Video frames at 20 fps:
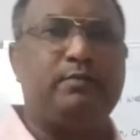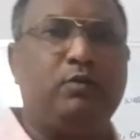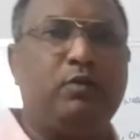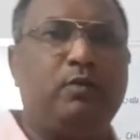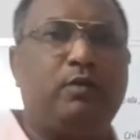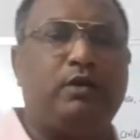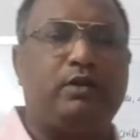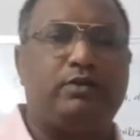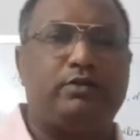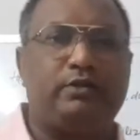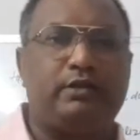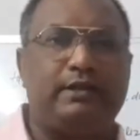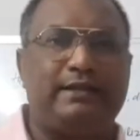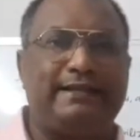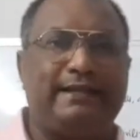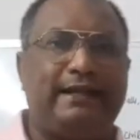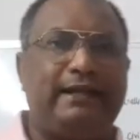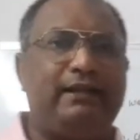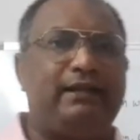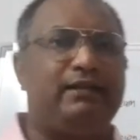move on to the
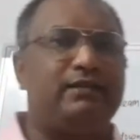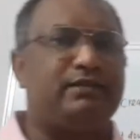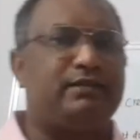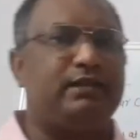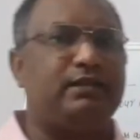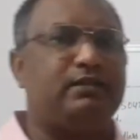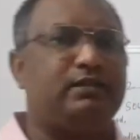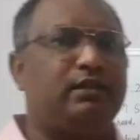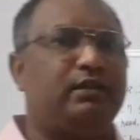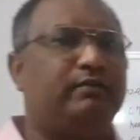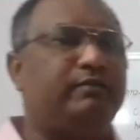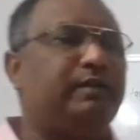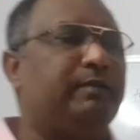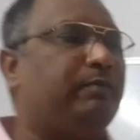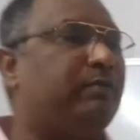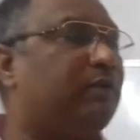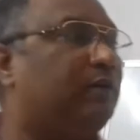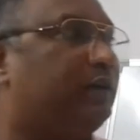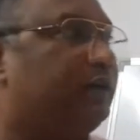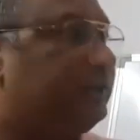second stanza of the
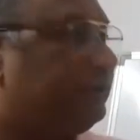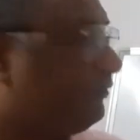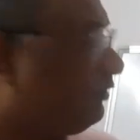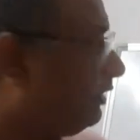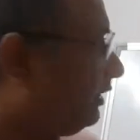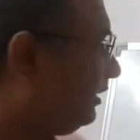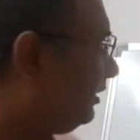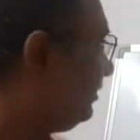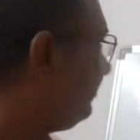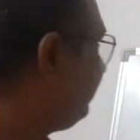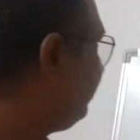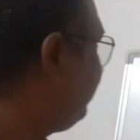poetry.